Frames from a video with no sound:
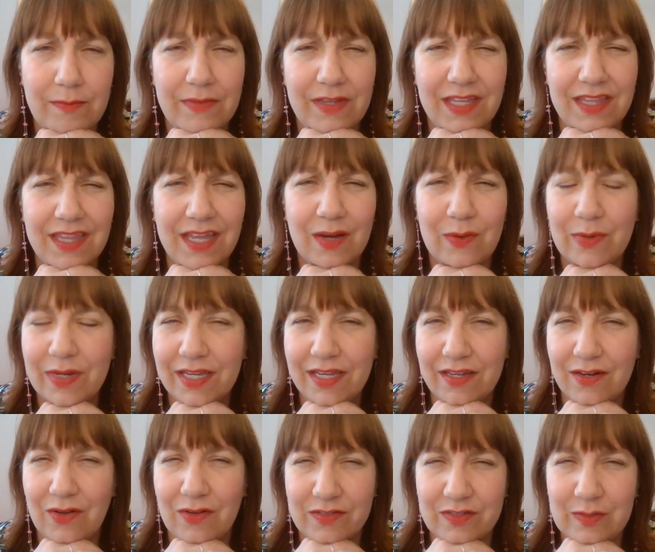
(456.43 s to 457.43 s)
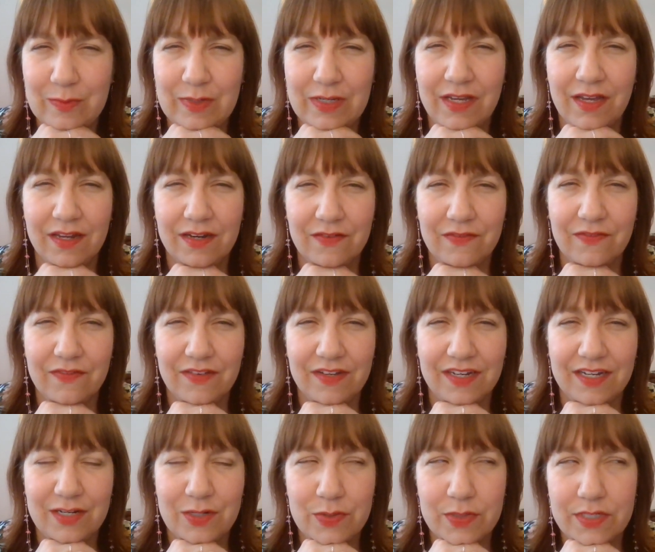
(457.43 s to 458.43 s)
in that way can also be kind of
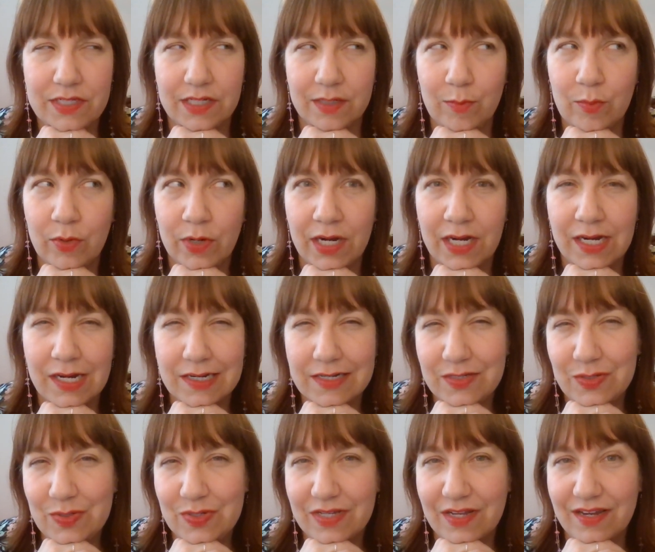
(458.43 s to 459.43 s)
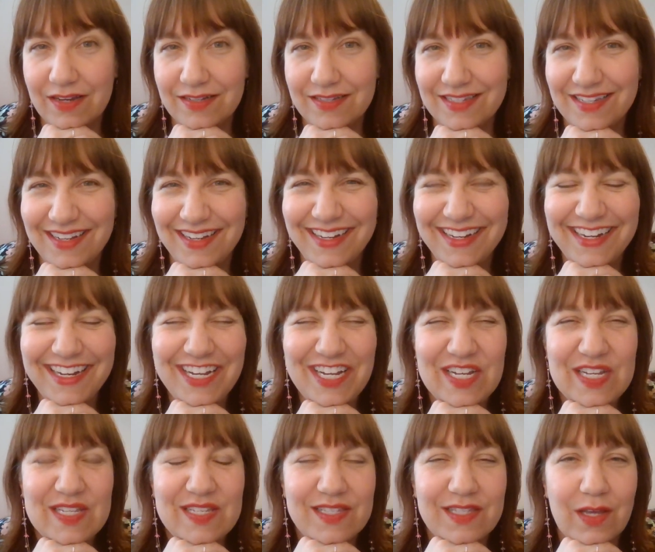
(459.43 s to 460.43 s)
an interesting brain exercise.
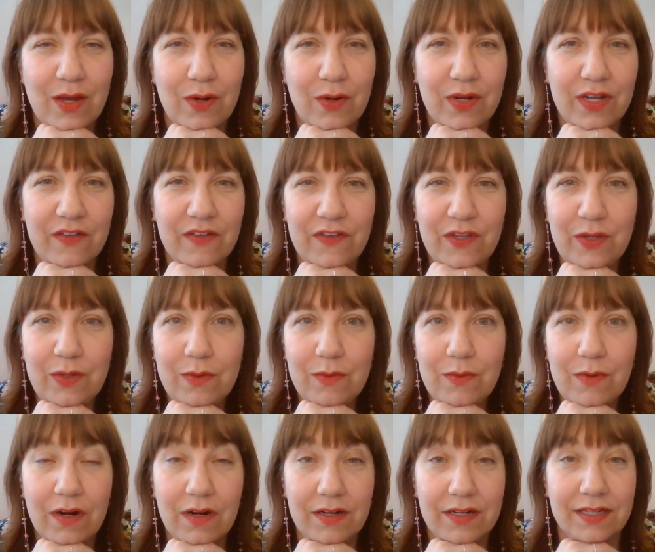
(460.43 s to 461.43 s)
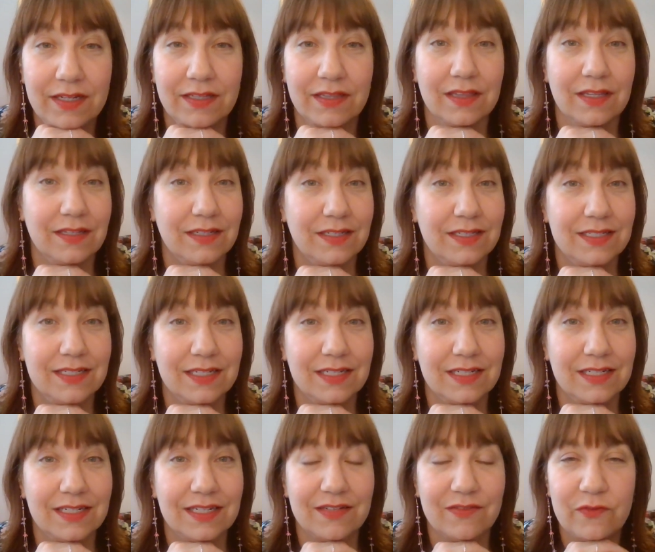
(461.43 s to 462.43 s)
So if you are in
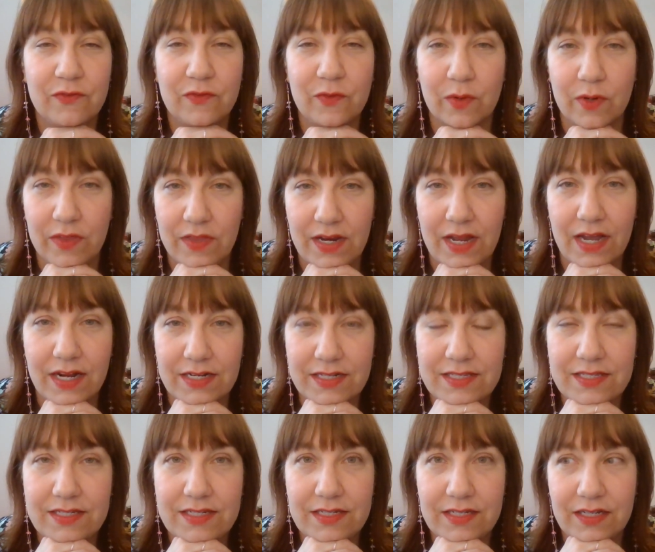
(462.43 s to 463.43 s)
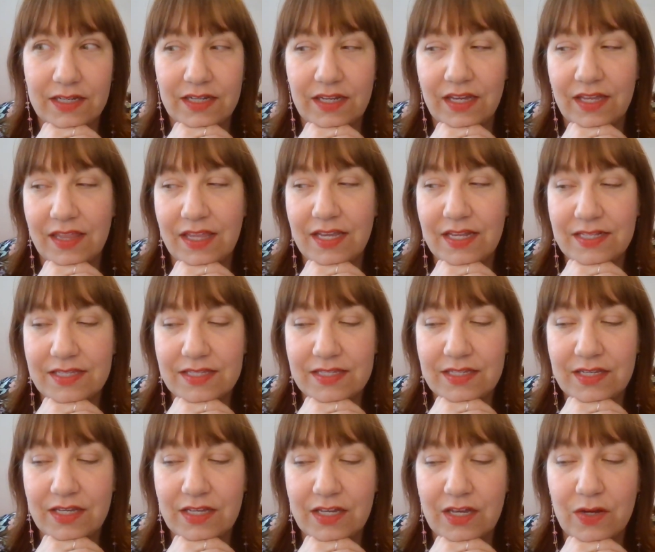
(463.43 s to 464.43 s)
London for the next, I think it's
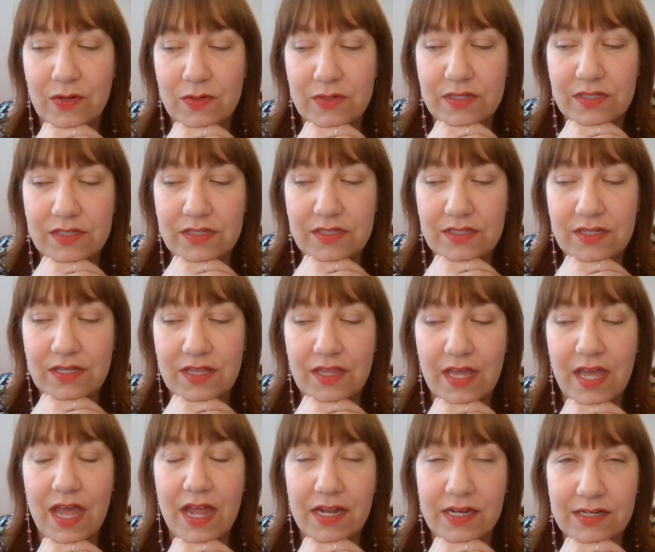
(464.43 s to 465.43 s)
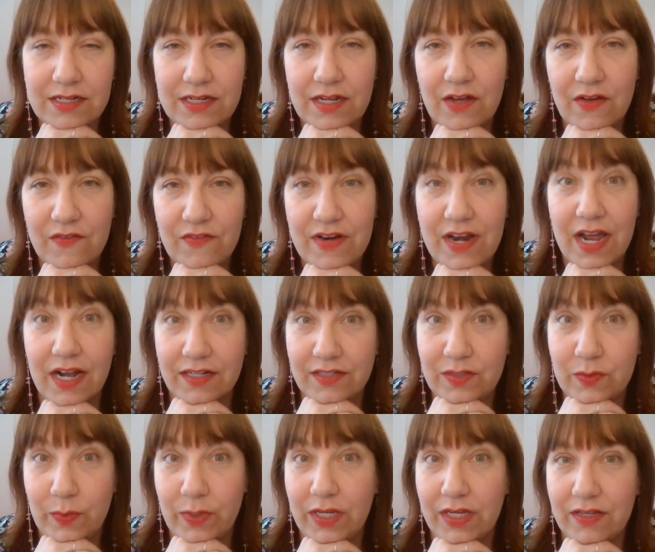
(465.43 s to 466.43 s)
goes to the end of
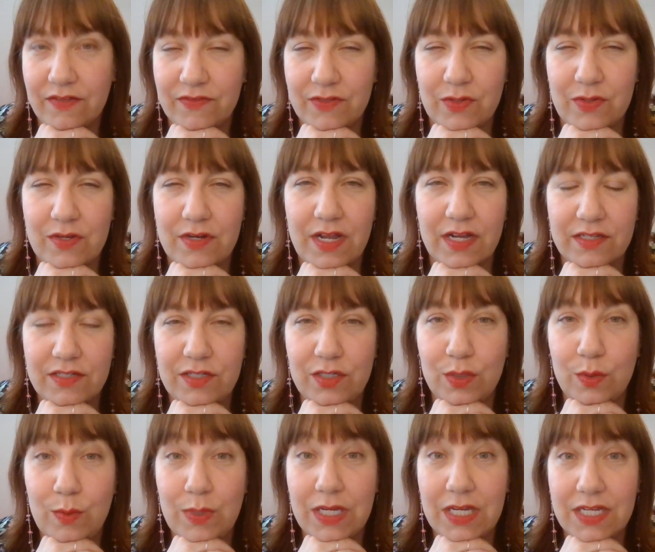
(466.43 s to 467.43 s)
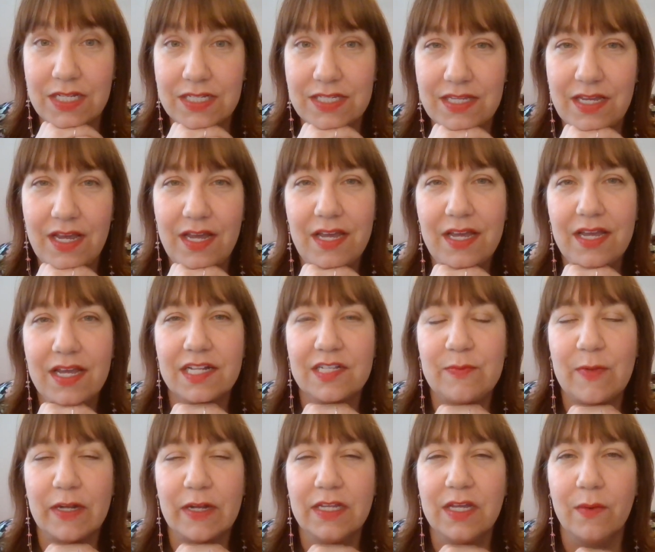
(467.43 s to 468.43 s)
next week, so the next 2 weeks,
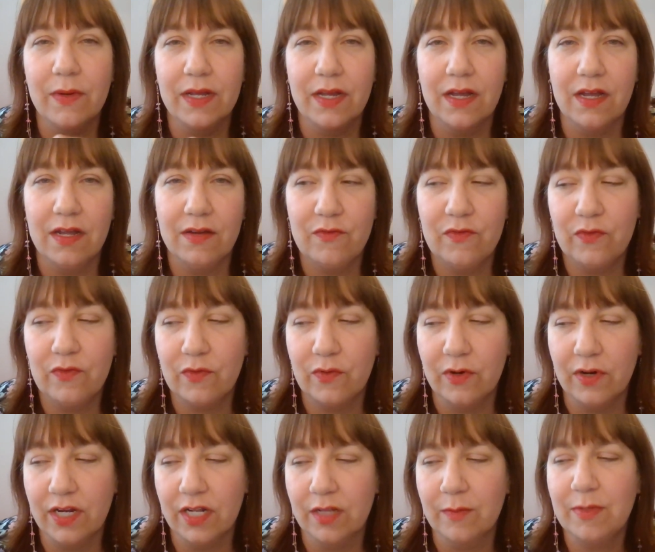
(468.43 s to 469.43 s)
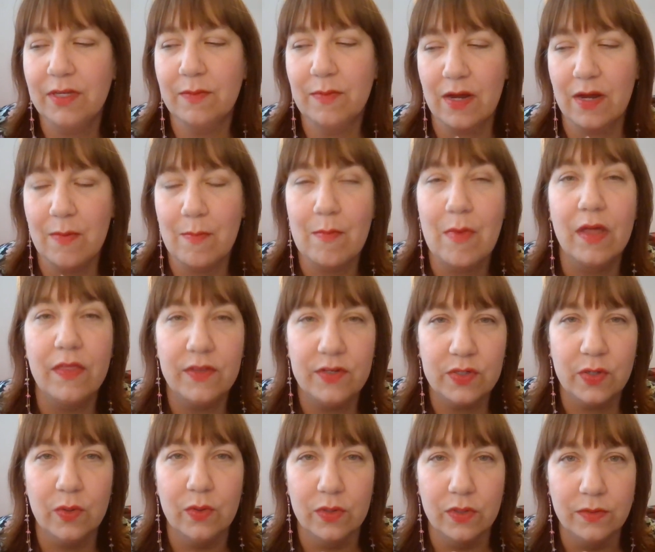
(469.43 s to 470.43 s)
it's been going on for, it'll be about a month
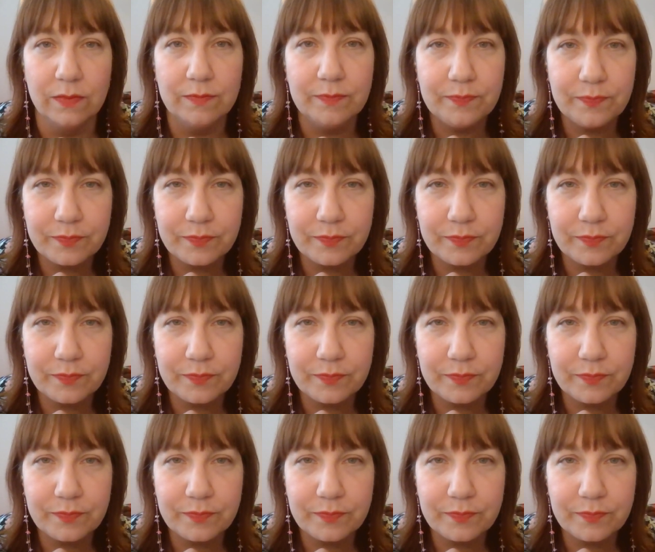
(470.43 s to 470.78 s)
total.